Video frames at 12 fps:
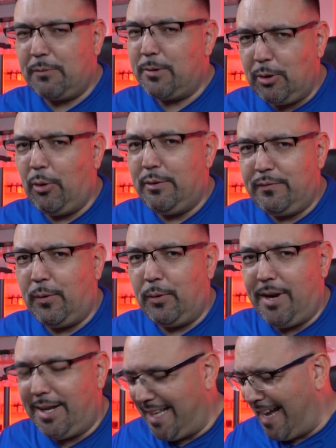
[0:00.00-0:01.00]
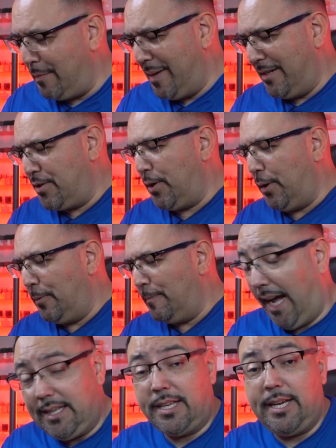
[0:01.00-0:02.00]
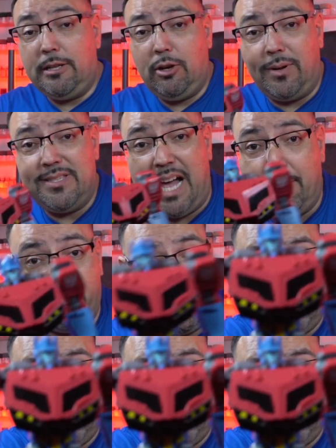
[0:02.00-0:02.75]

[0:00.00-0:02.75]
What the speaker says: were going for on the animated show. And the yellow on top of